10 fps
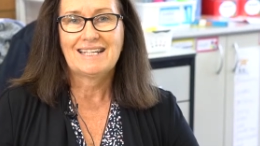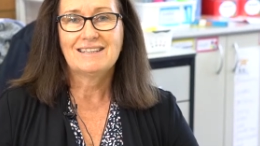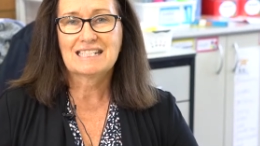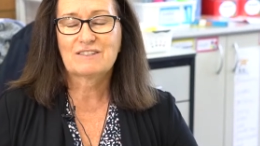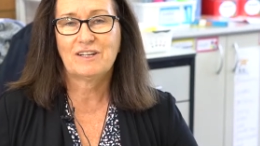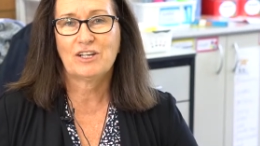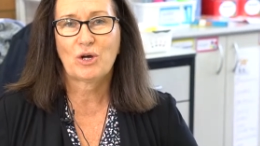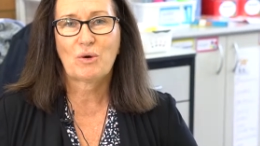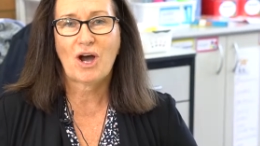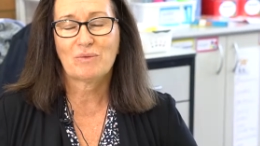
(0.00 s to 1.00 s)
In this
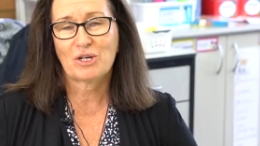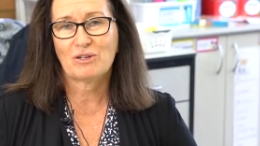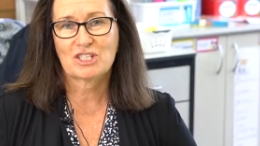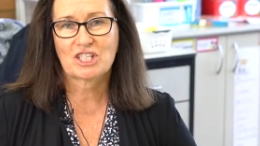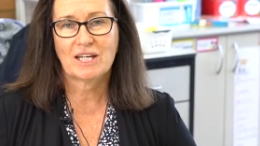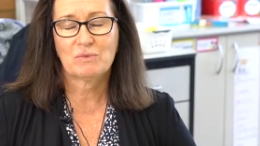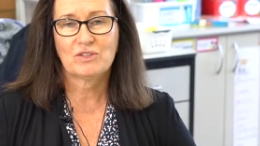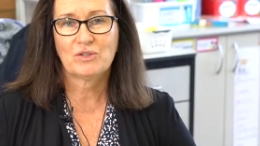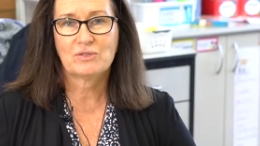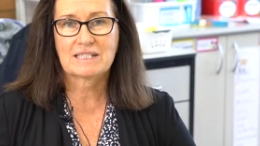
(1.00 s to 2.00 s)
video, I'm going to share
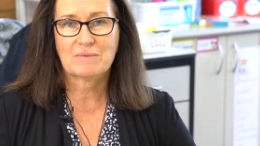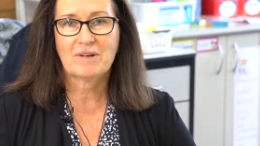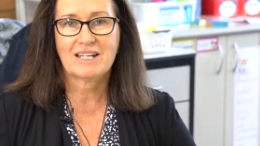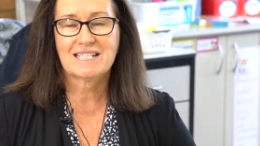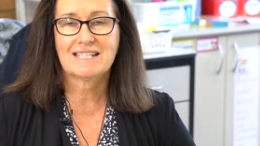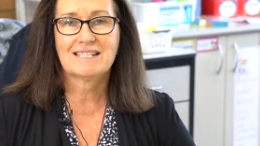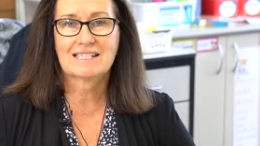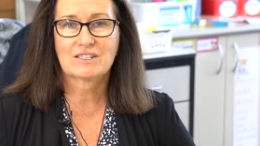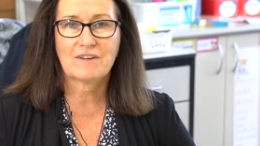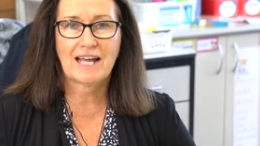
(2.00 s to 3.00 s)
with you some
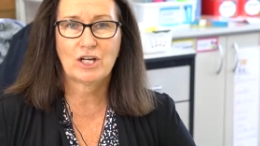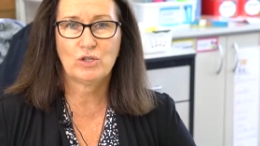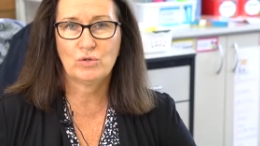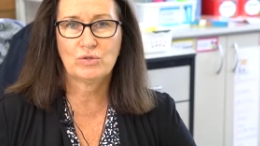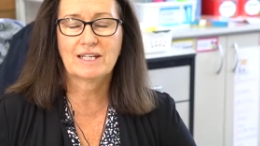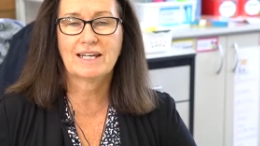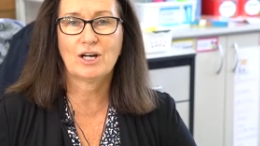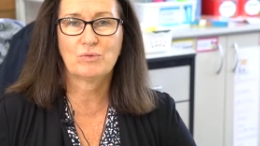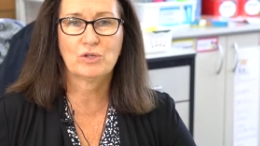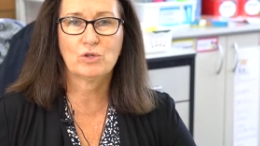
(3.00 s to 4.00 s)
ideas of how you can
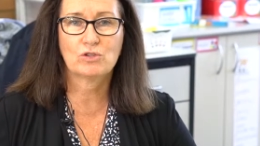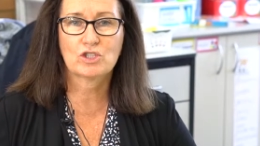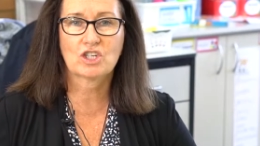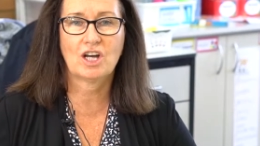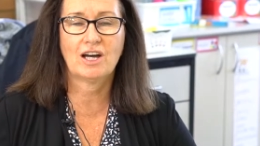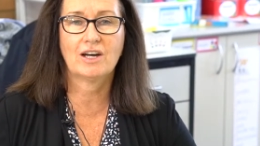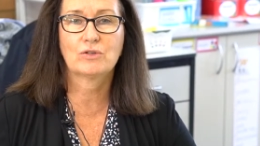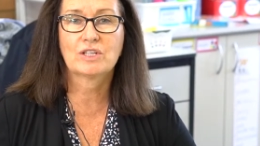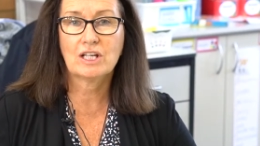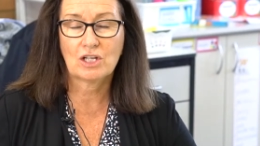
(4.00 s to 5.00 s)
help your
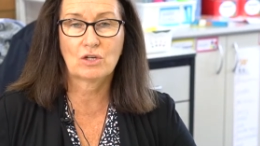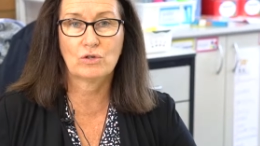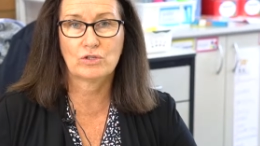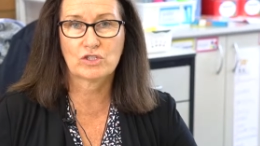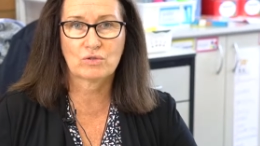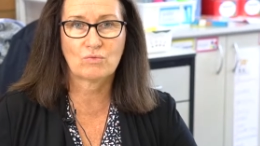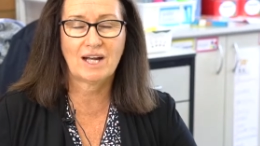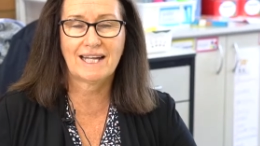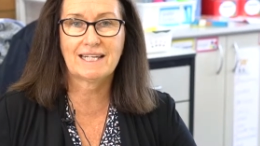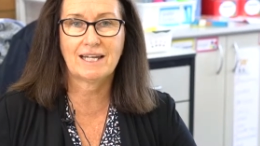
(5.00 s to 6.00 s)
child learn to
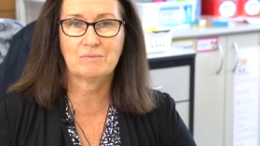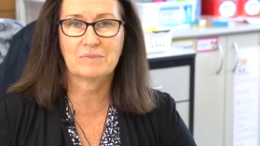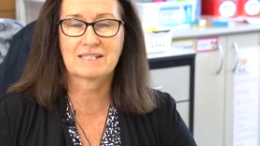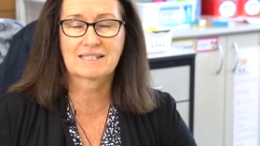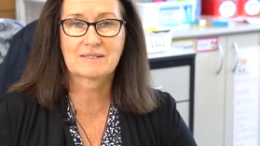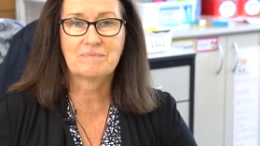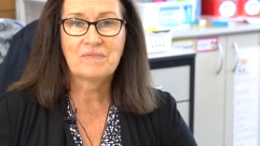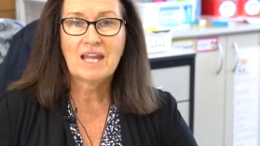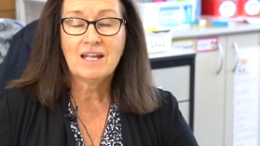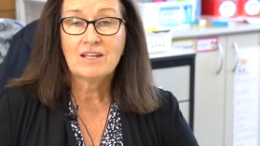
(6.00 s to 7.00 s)
write numbers.
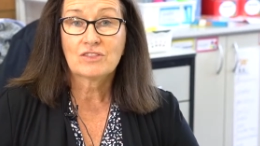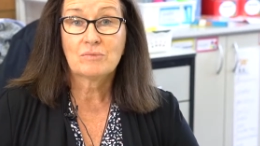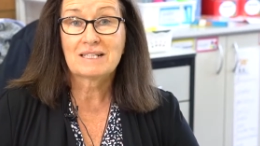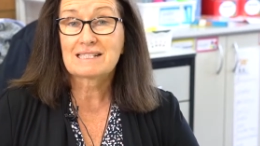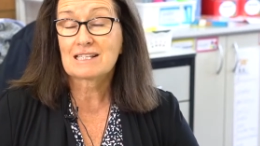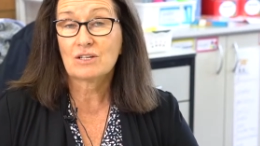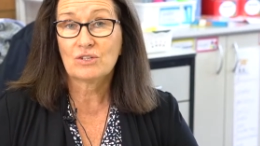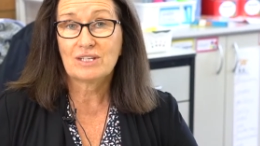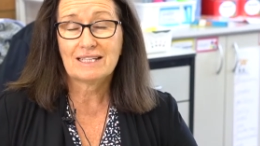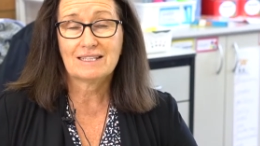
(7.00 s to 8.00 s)
The best
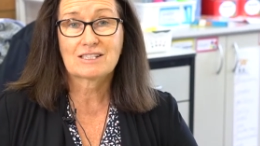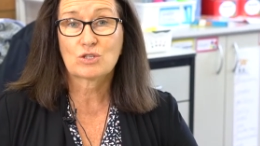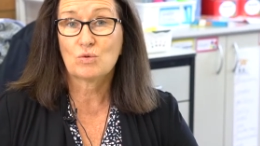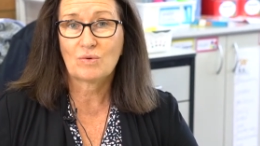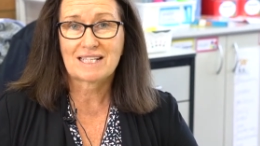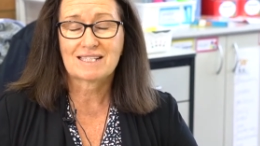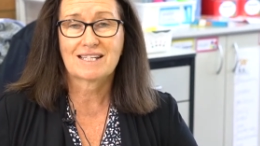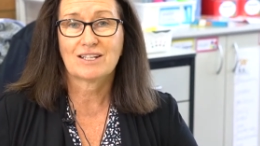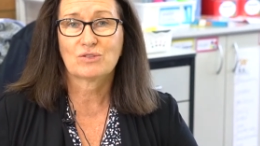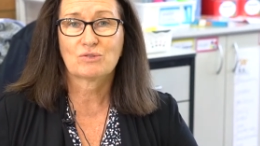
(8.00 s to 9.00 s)
learning is always
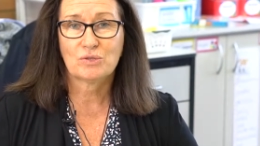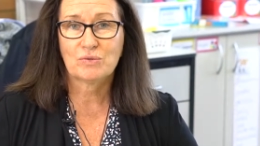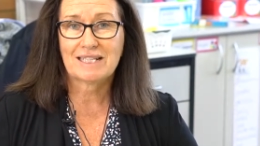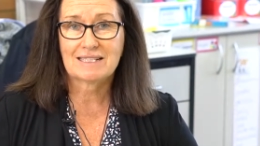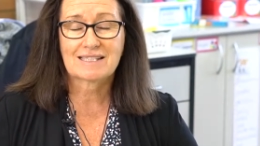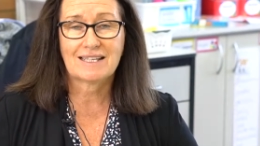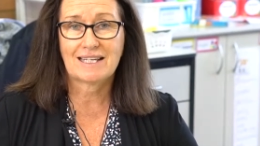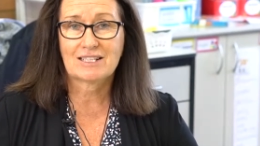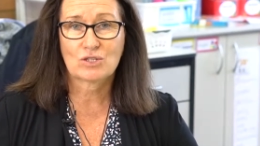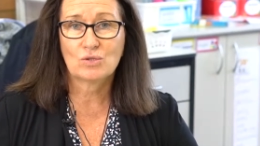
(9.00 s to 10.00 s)
done through
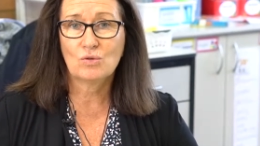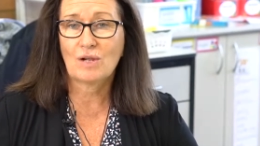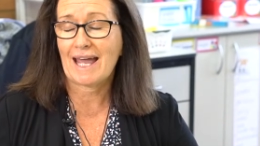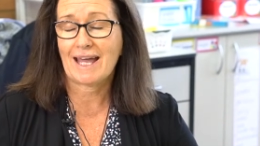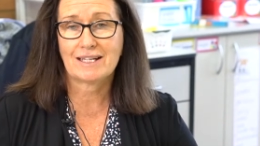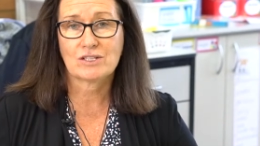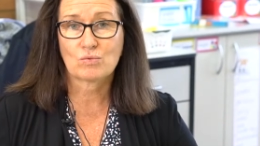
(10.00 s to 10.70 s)
incidental and